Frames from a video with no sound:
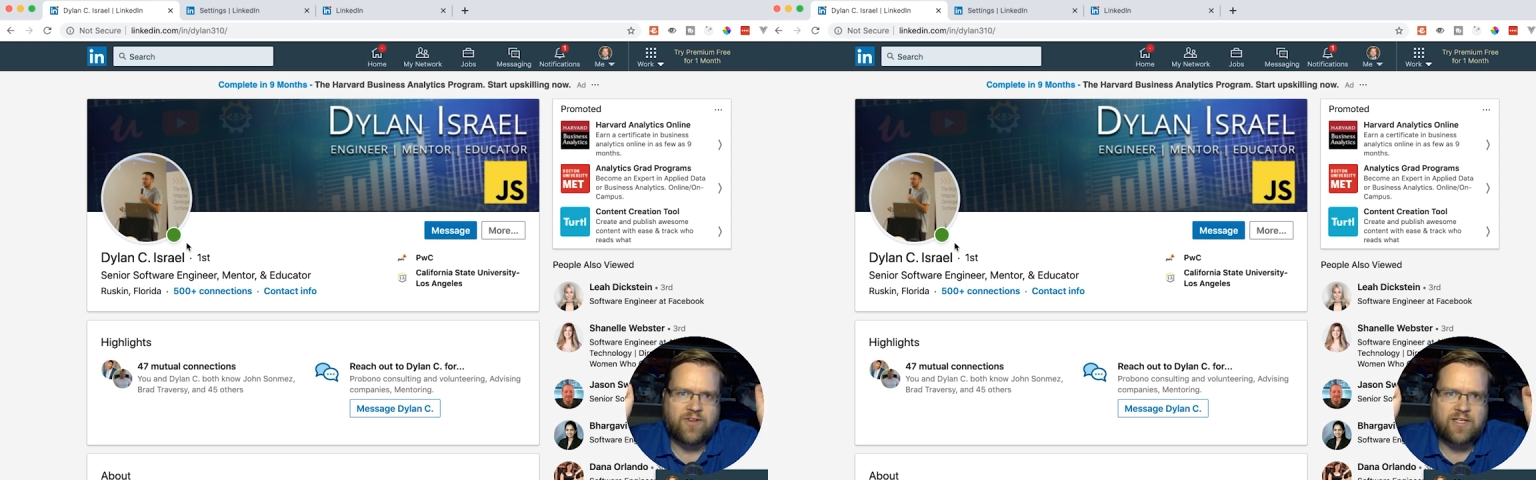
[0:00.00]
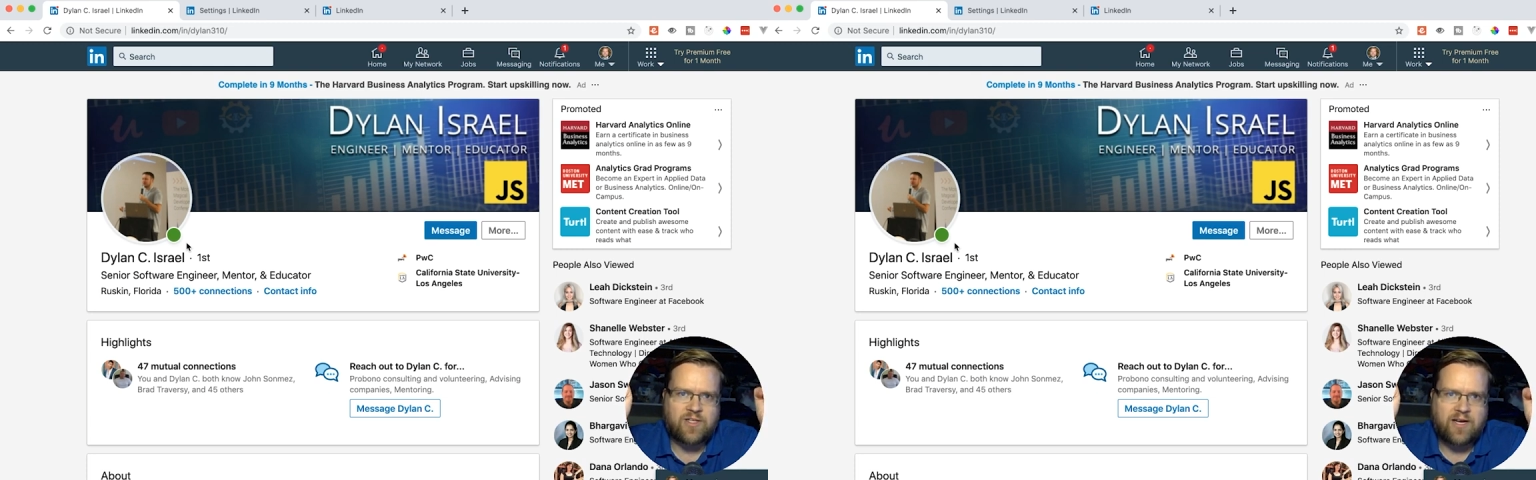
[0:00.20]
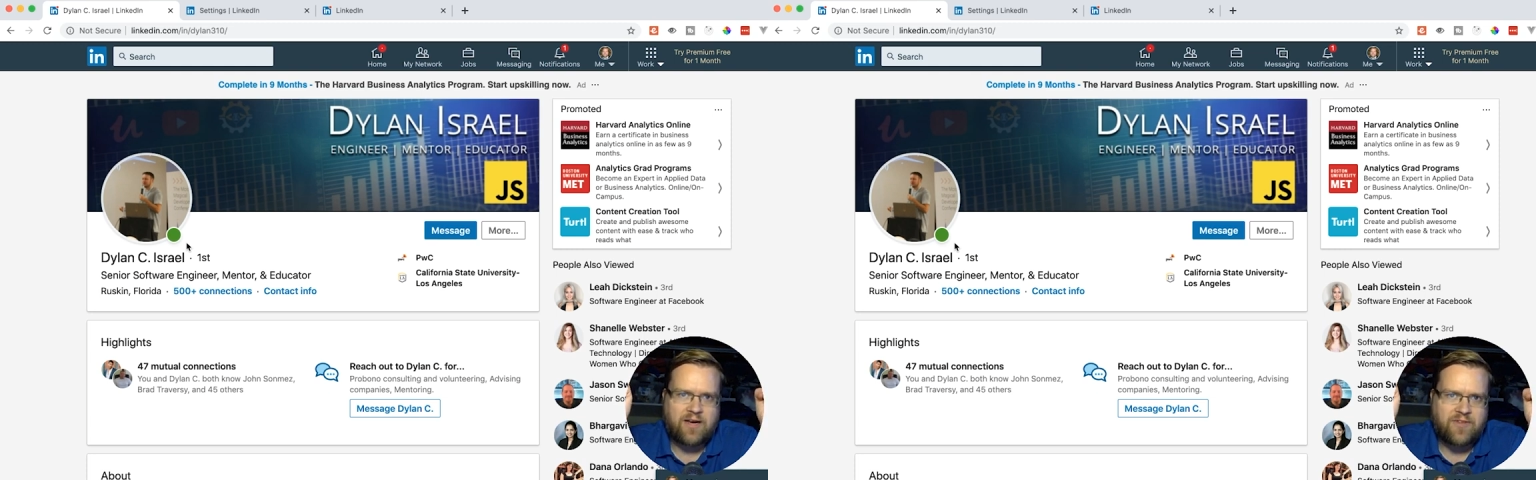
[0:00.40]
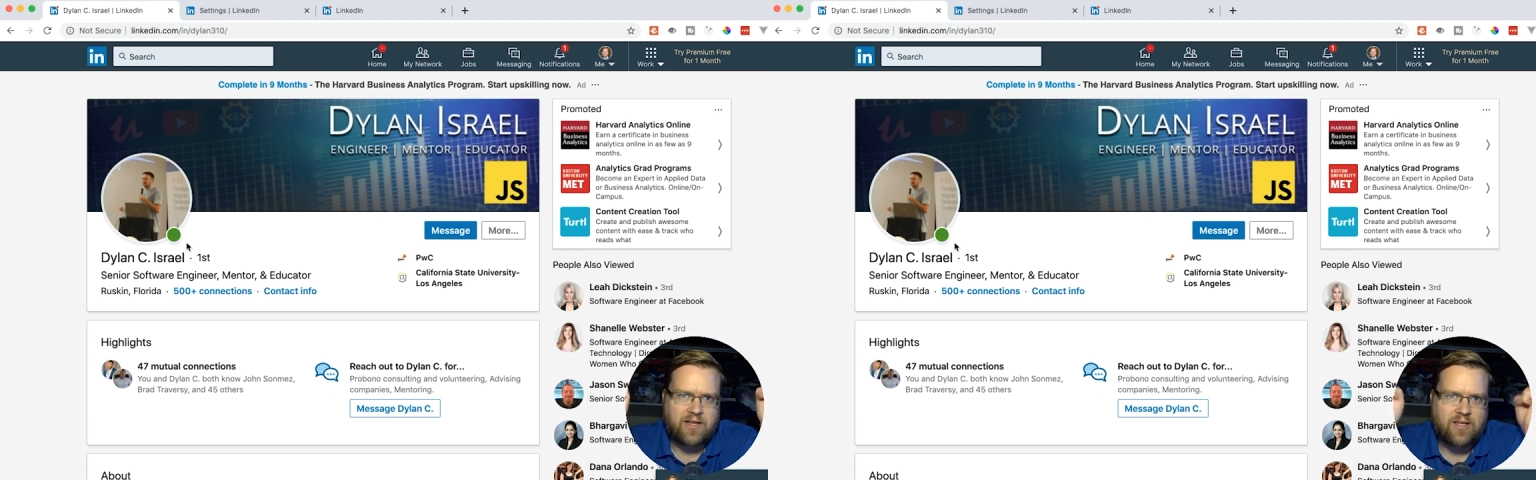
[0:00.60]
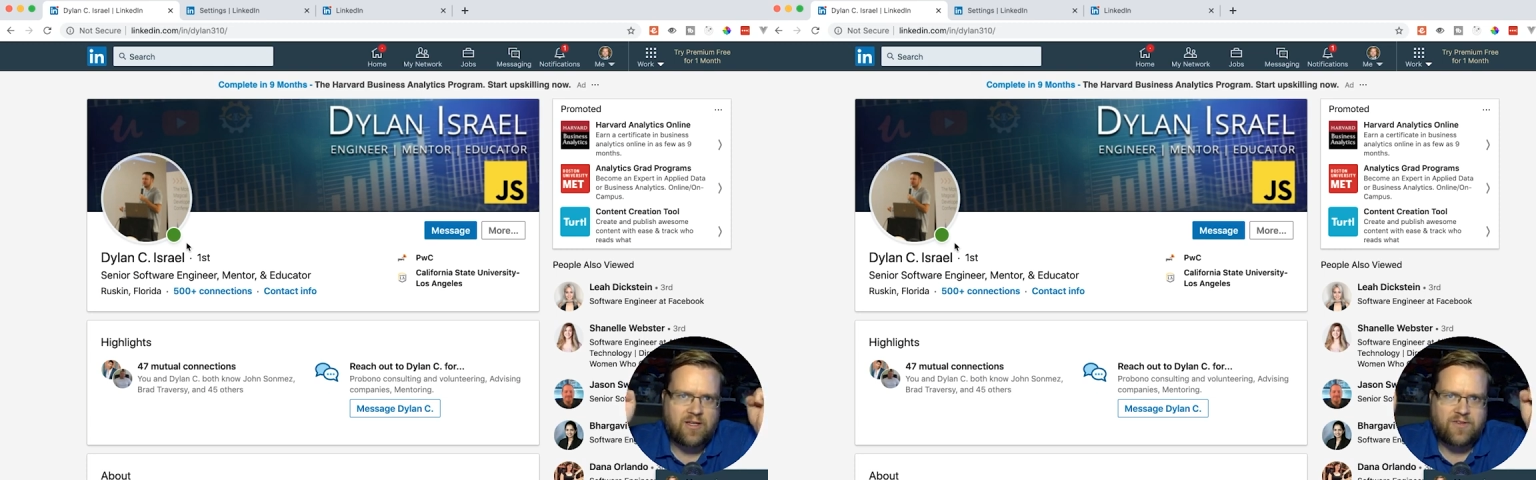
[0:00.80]
that you have
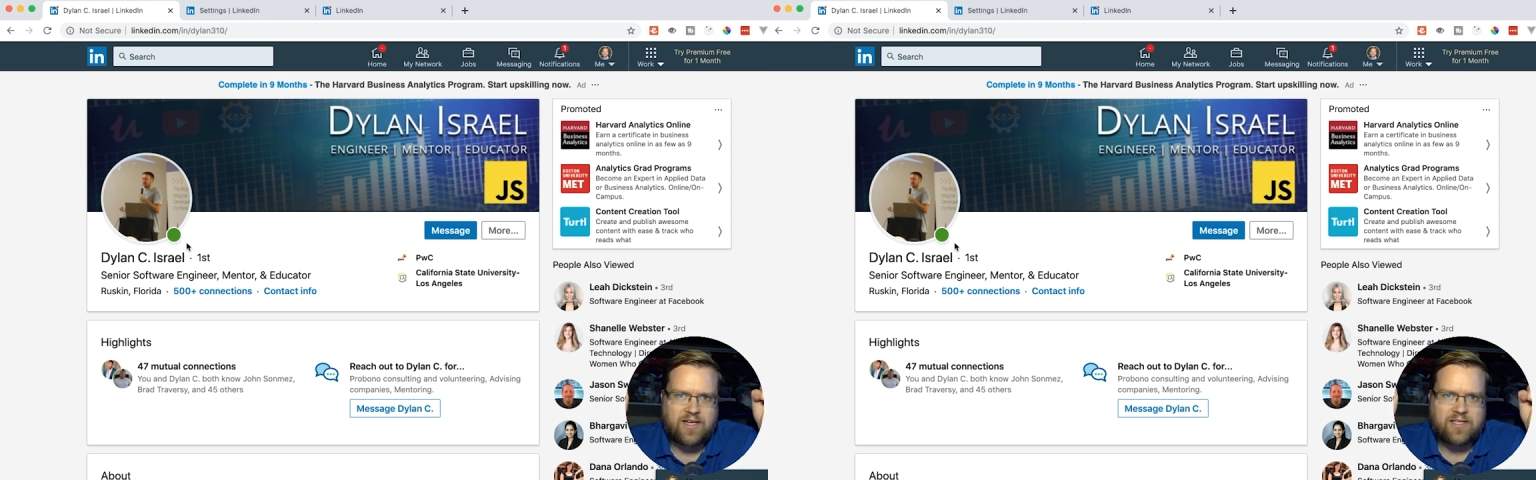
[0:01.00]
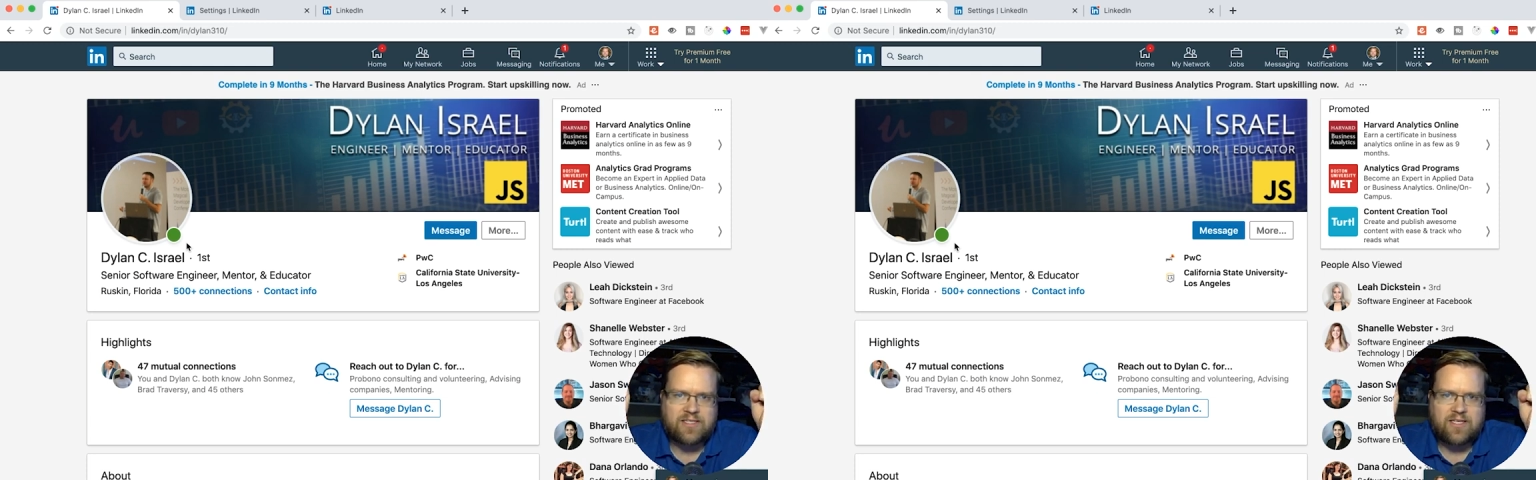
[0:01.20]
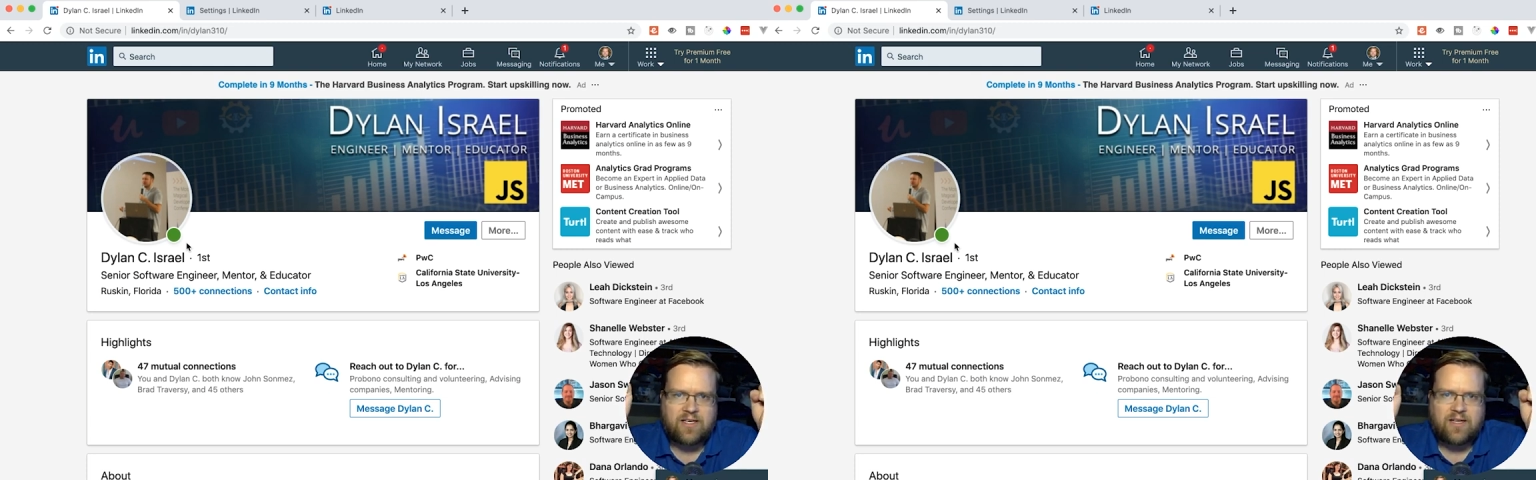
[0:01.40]
that thinks